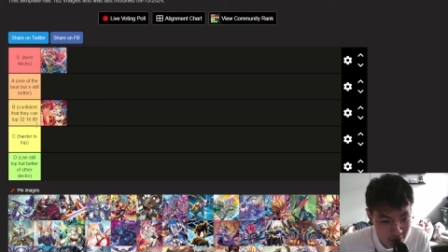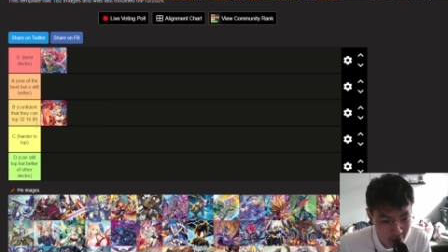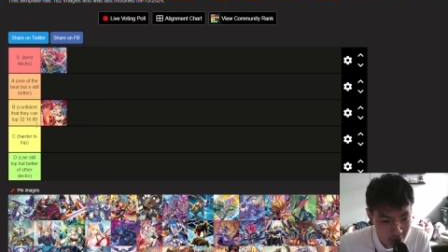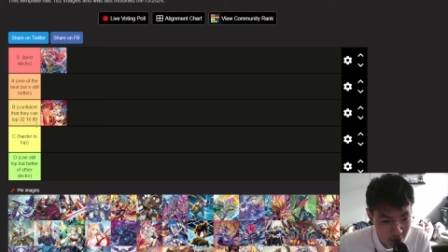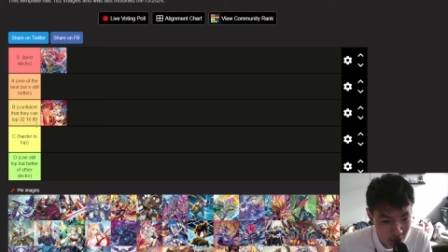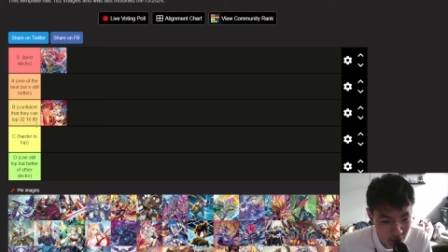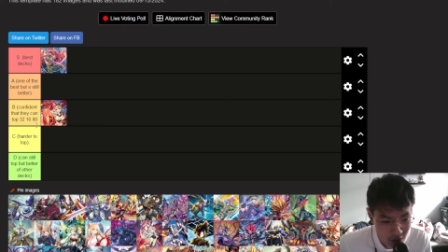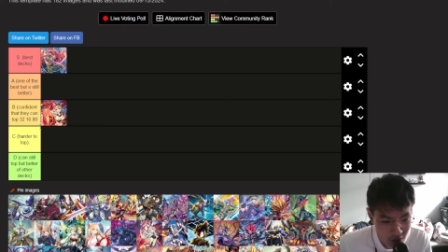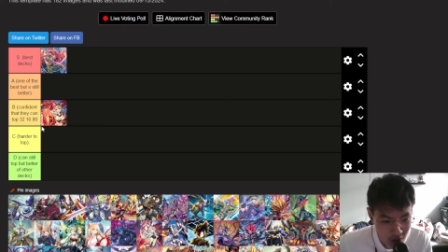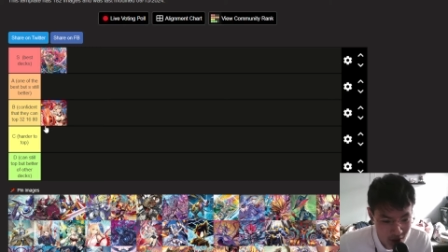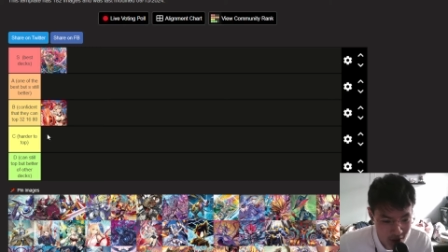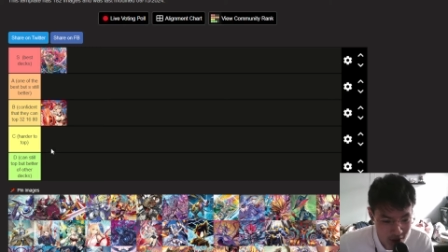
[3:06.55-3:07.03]

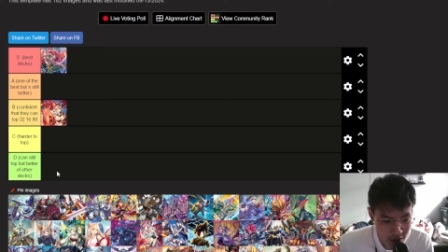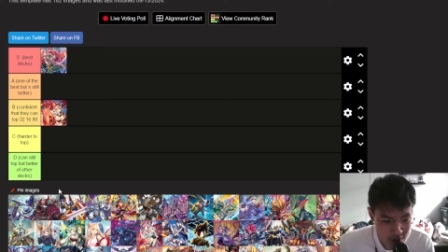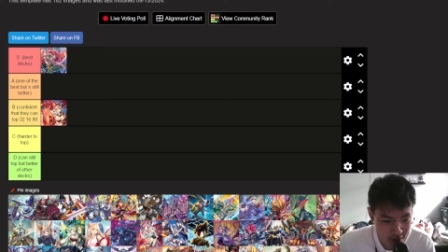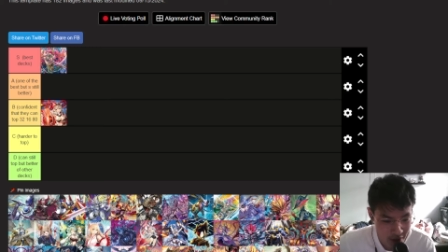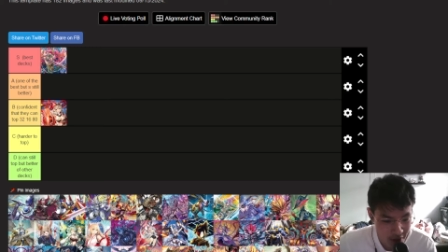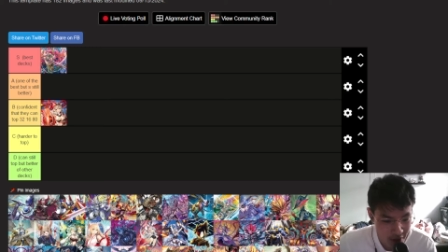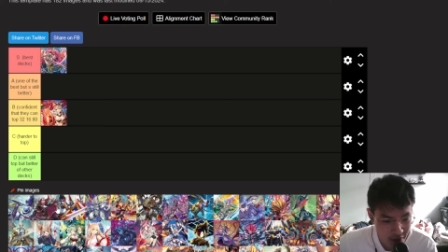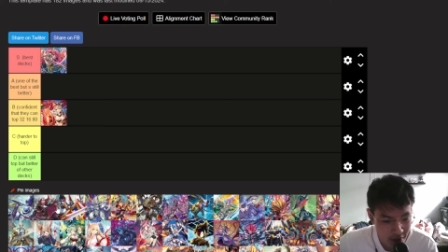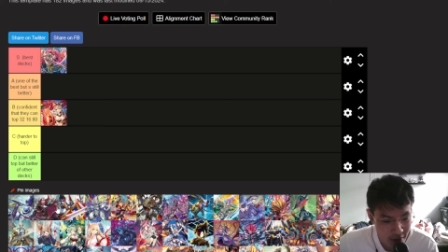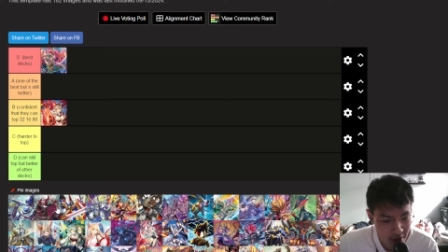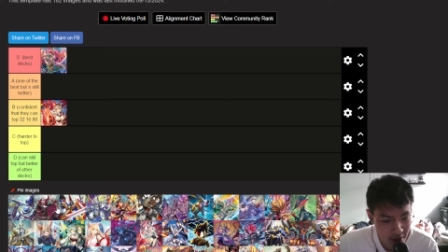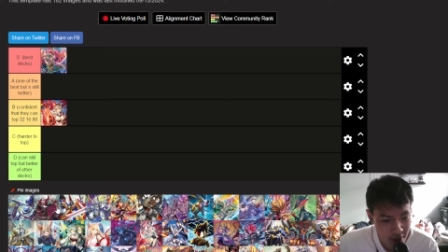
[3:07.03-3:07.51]
more
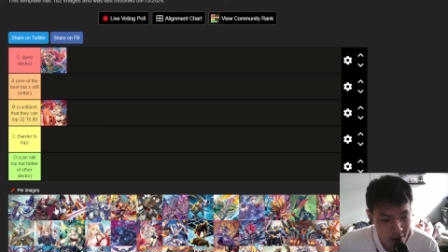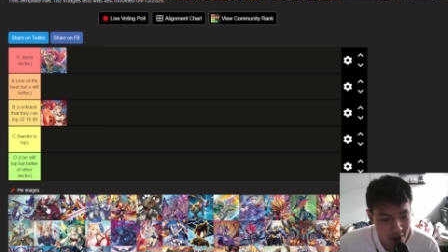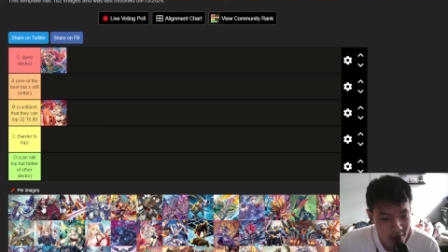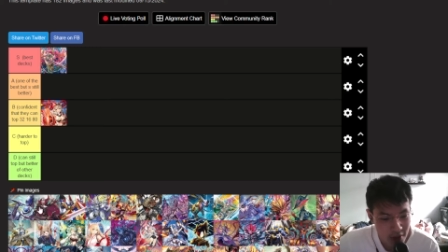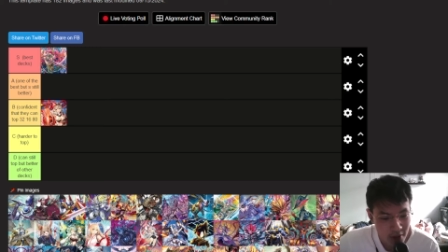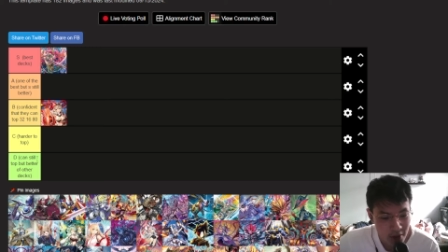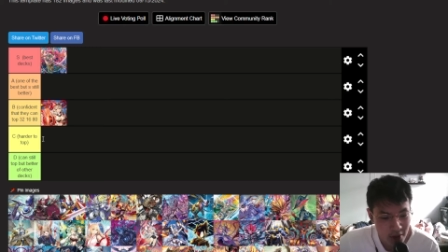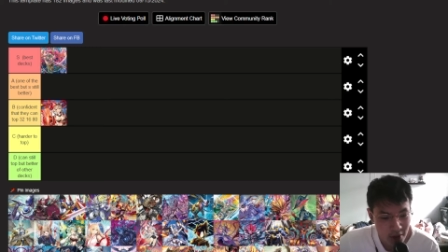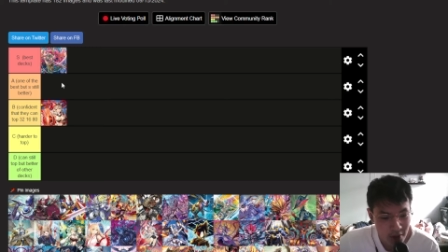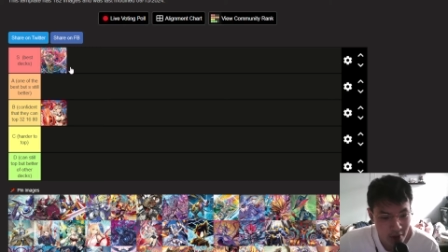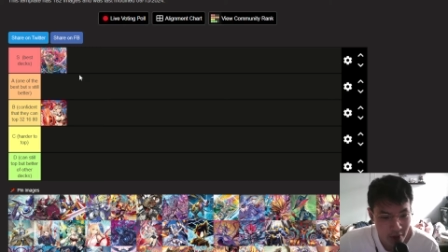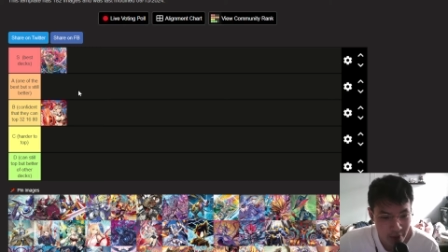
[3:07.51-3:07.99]
luckier
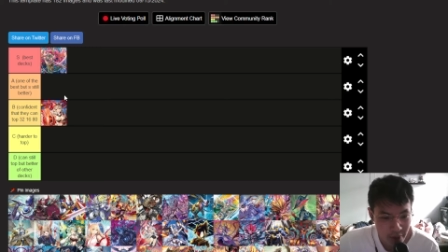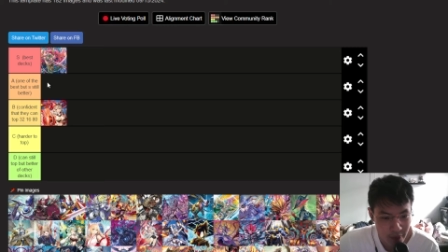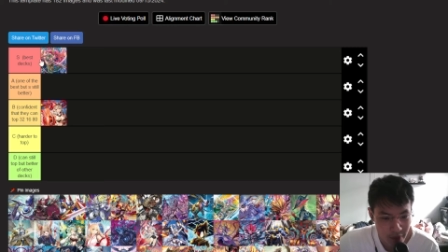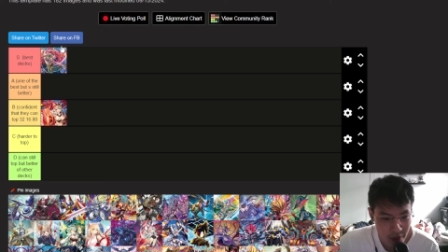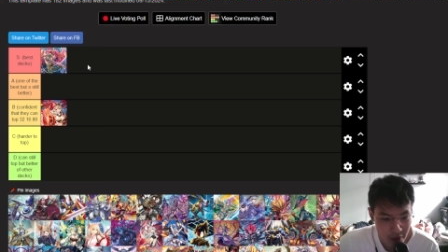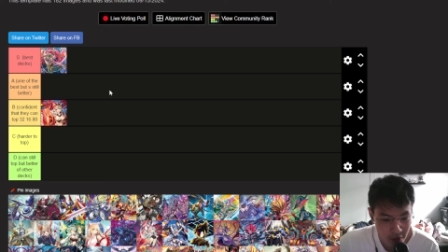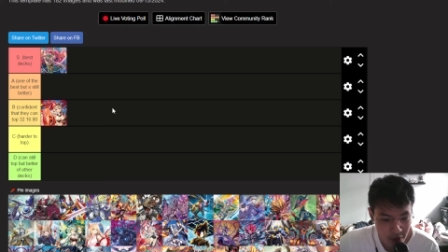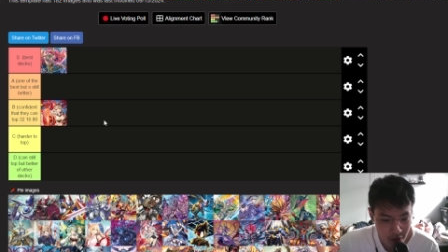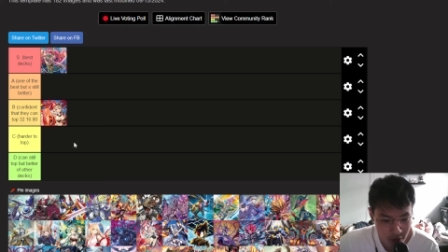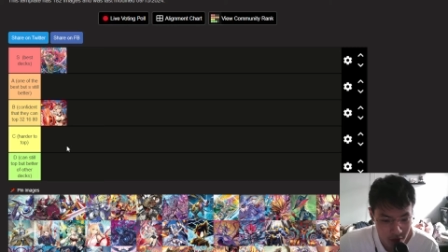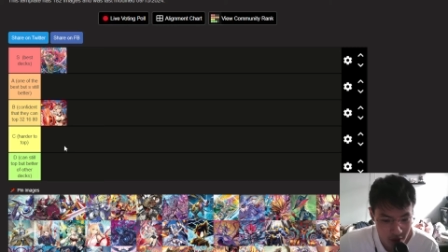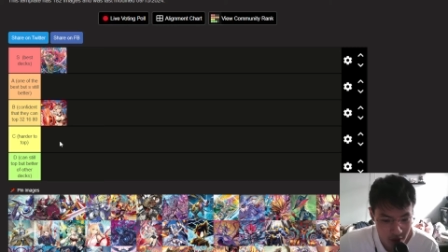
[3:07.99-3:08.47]

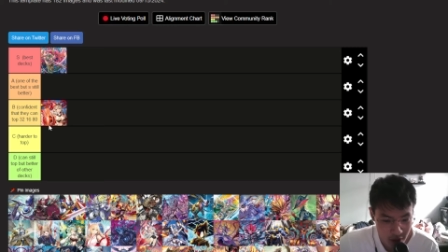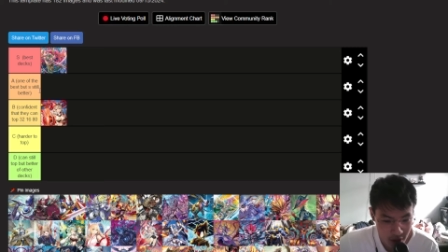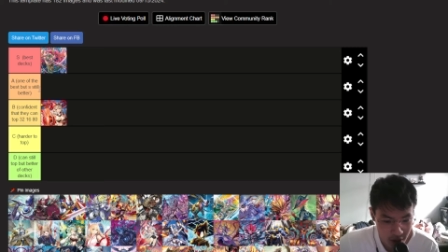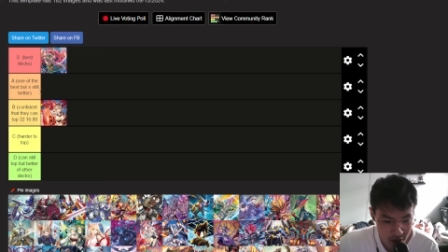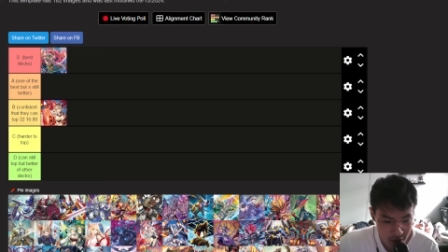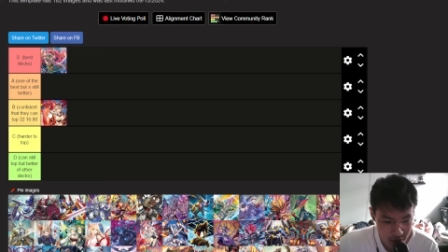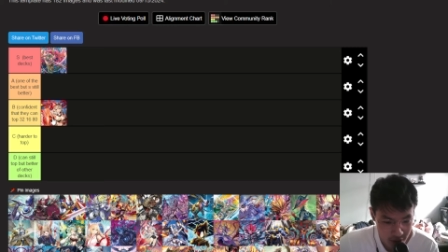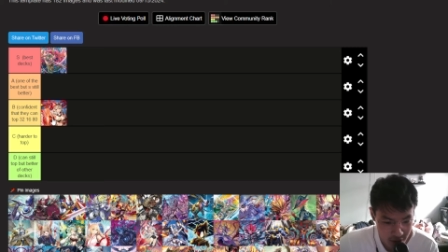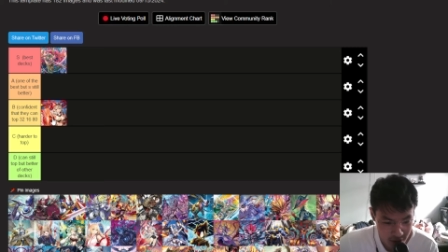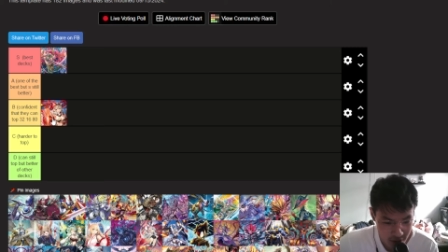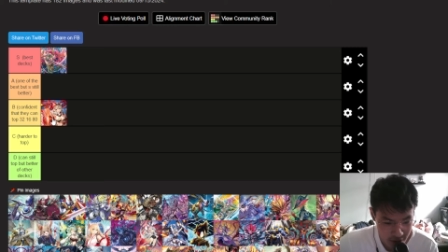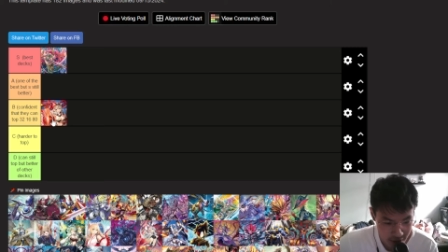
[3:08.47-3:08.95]
compared to the
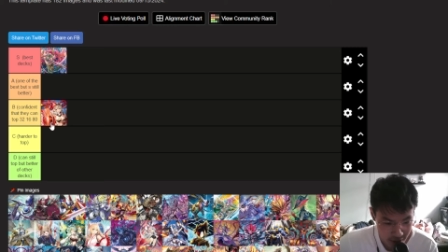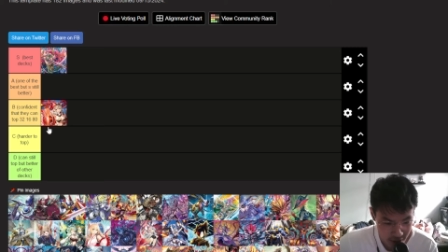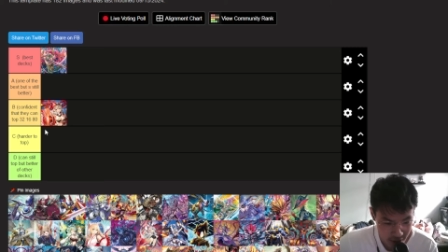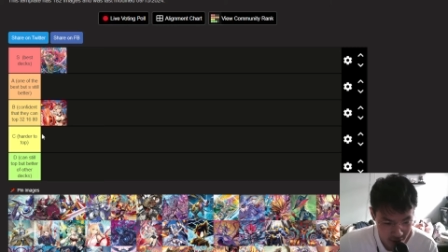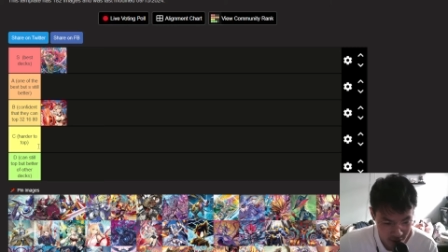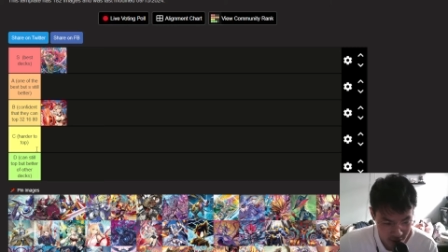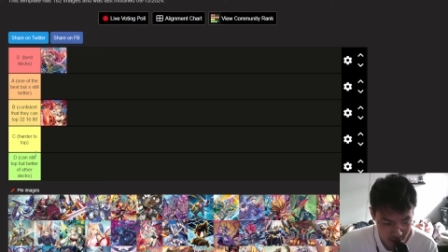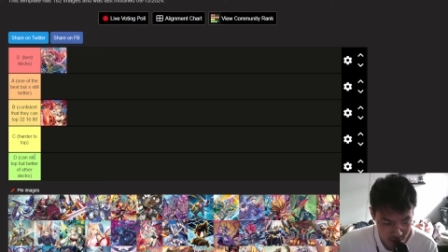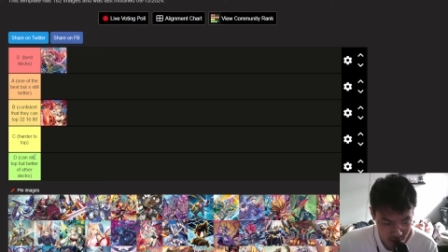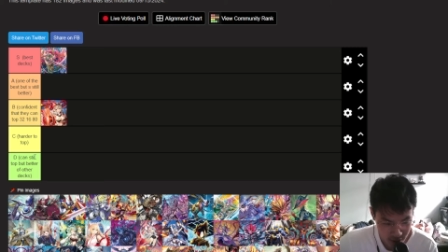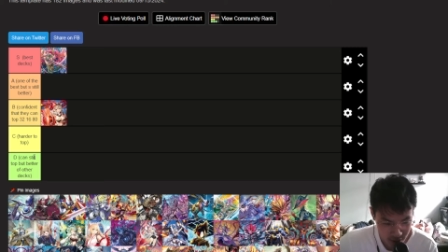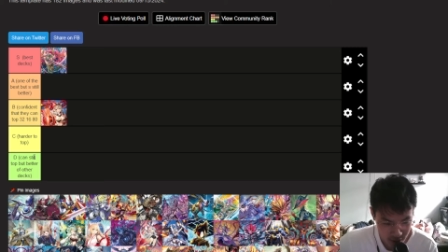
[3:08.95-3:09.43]
other
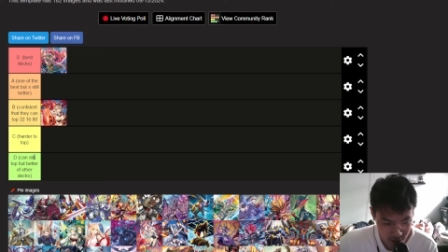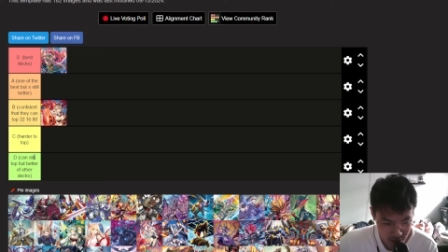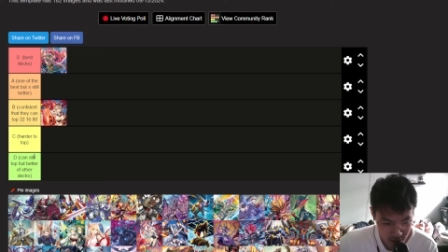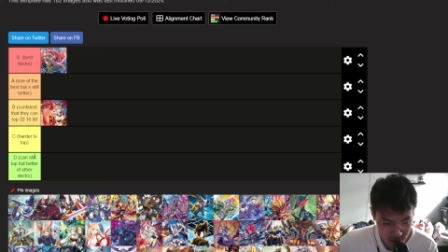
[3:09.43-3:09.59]
decks.